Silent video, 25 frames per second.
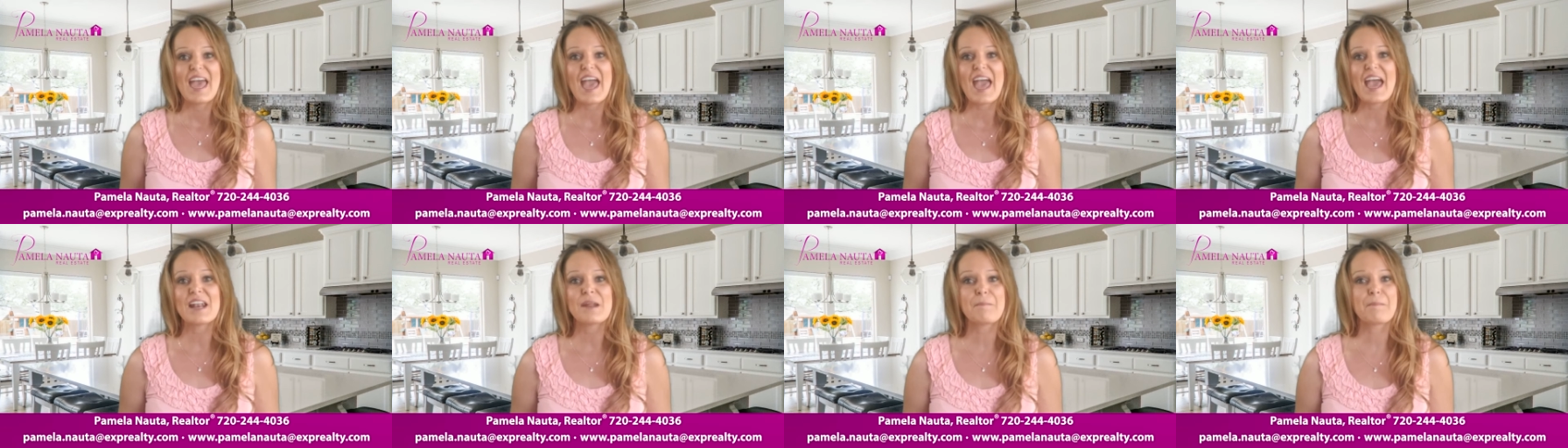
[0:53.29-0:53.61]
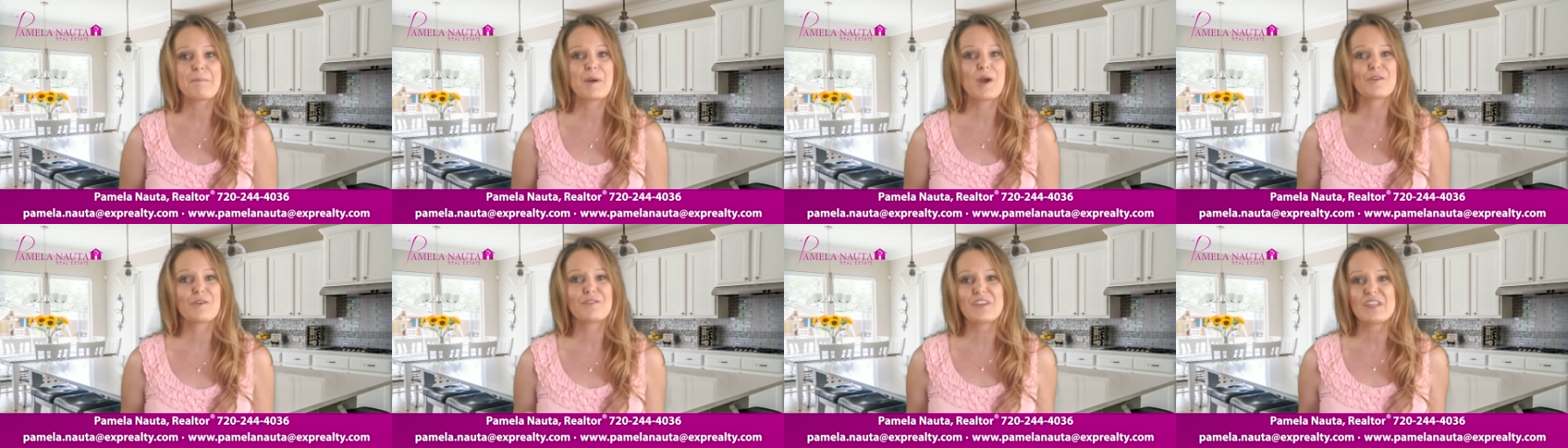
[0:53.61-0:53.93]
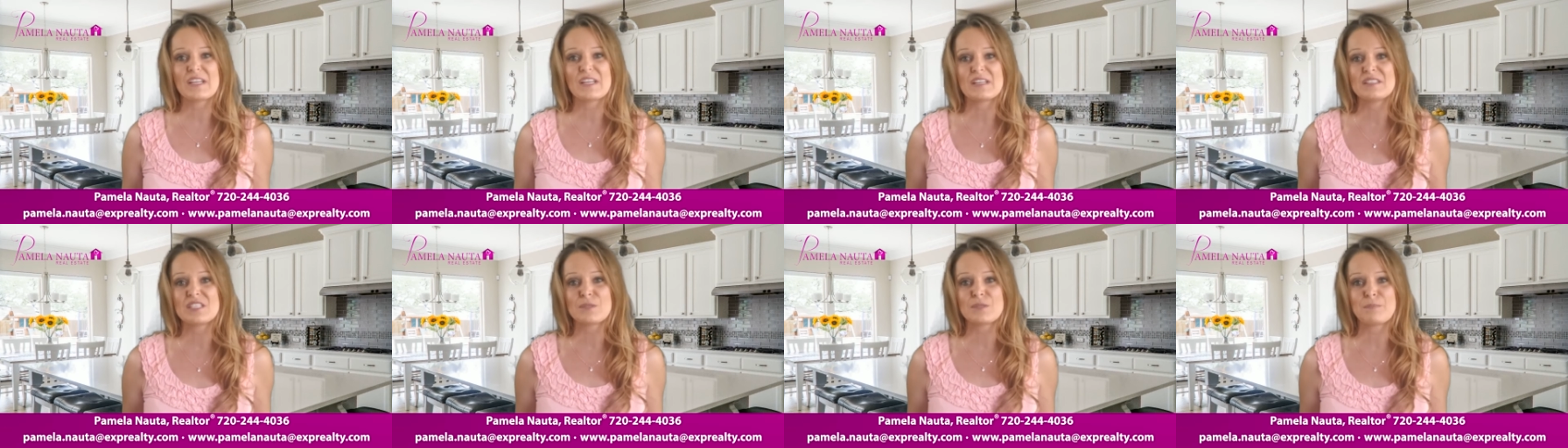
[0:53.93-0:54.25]
and a perfect
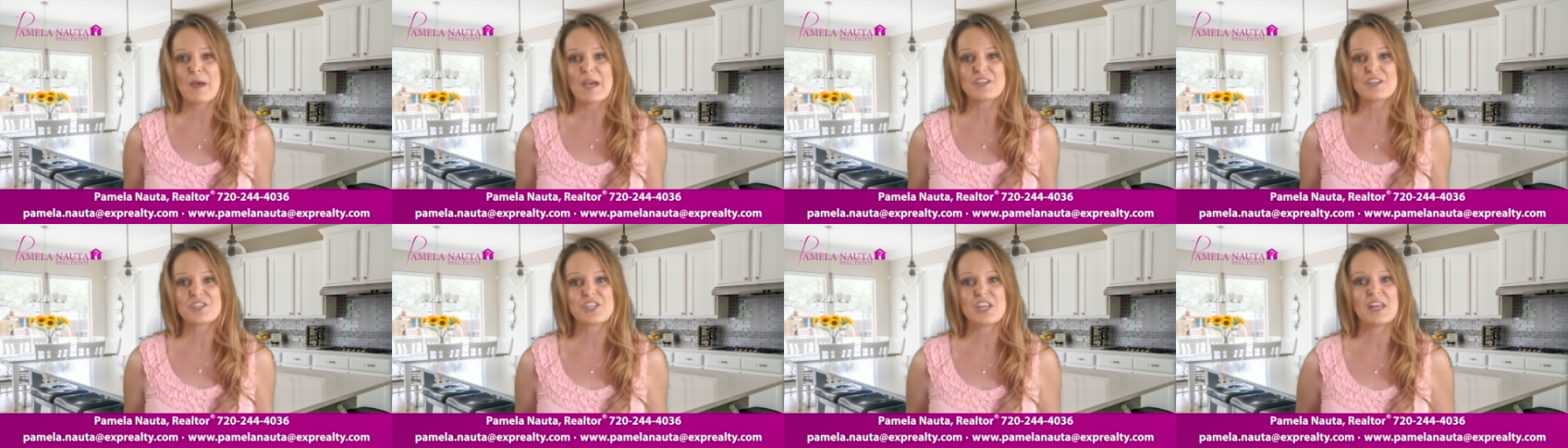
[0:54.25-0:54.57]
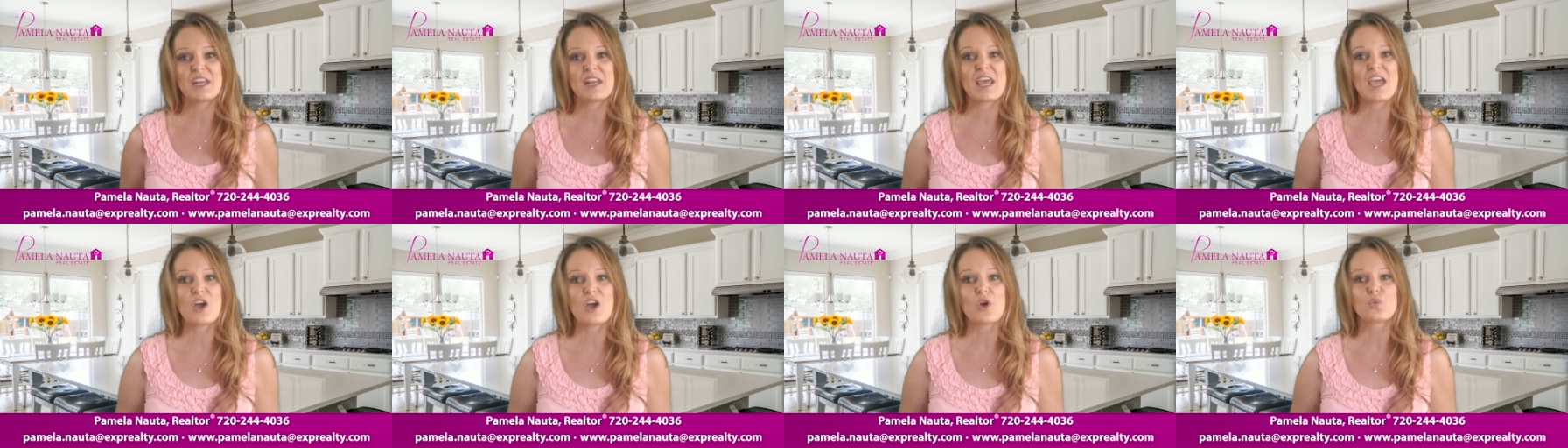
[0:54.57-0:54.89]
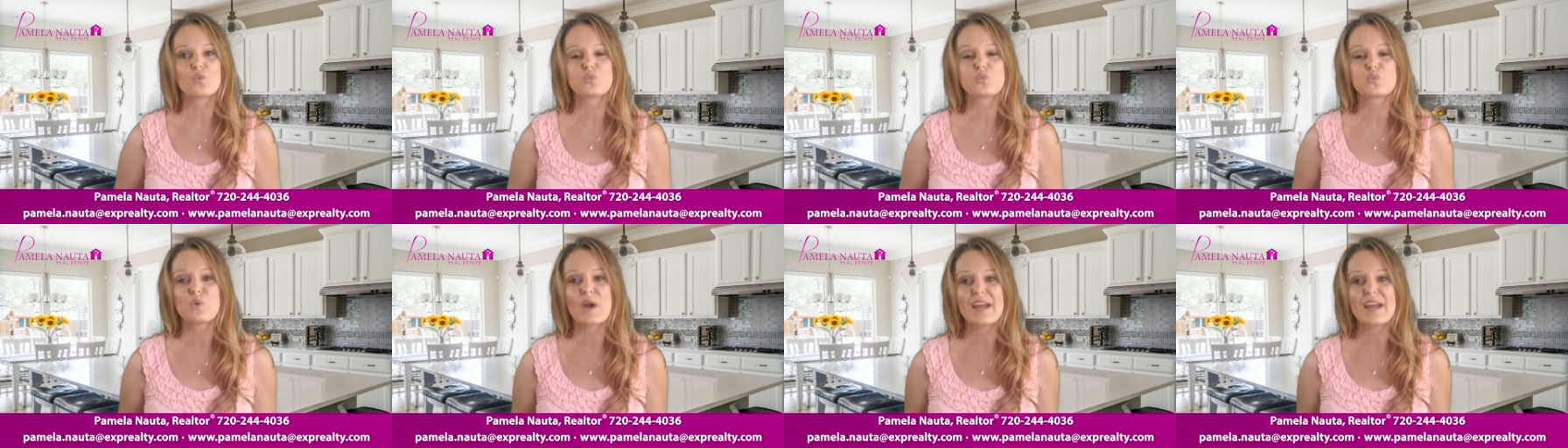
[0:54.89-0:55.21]
inspection
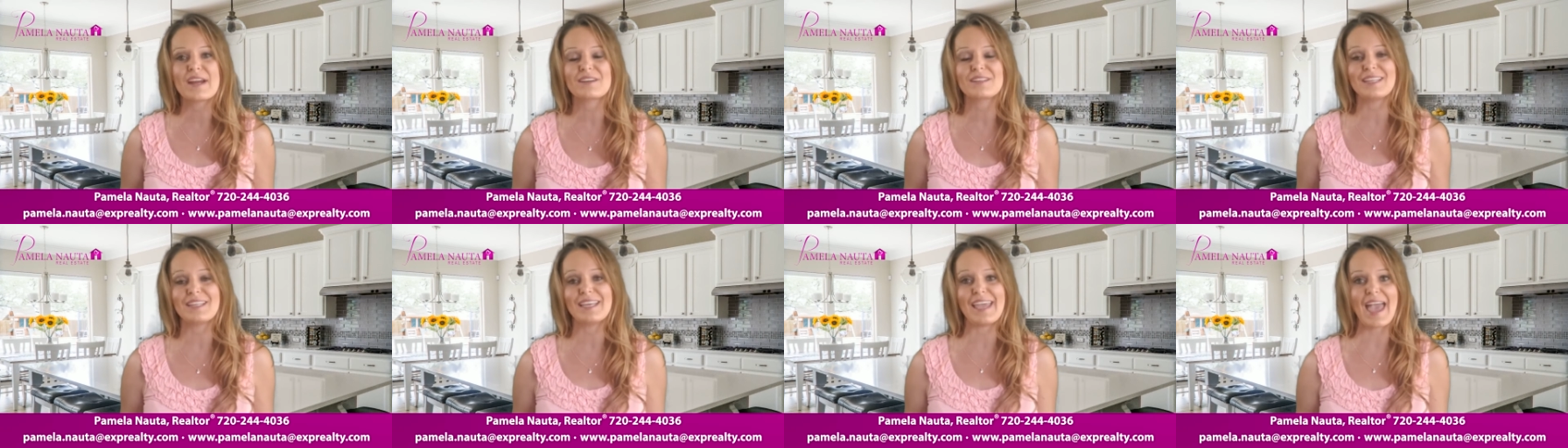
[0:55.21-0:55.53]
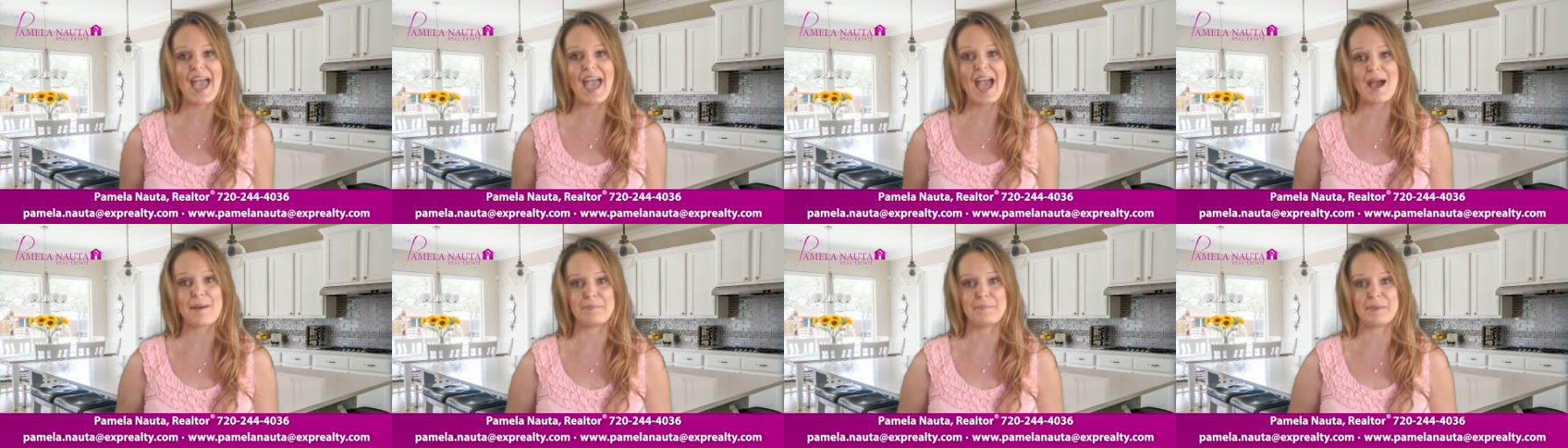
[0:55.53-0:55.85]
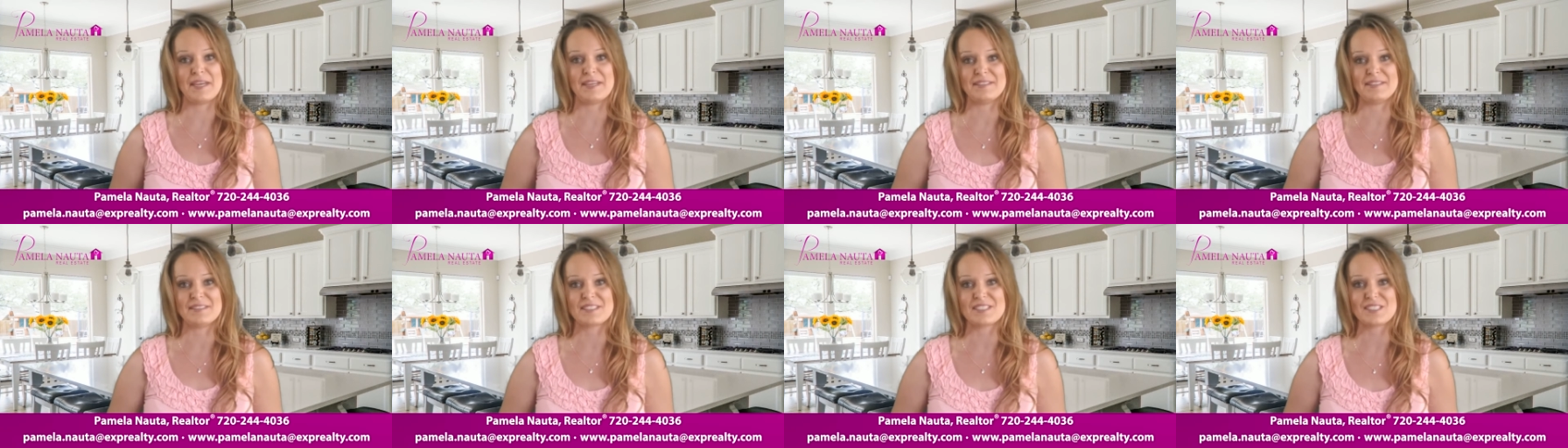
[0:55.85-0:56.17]
rarely
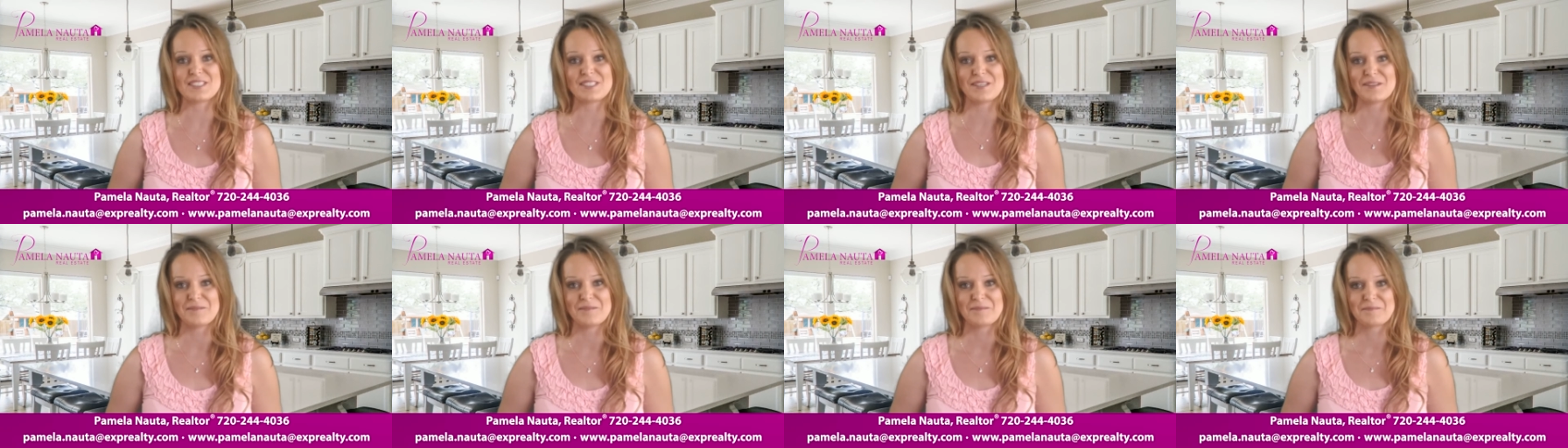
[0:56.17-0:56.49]
happens.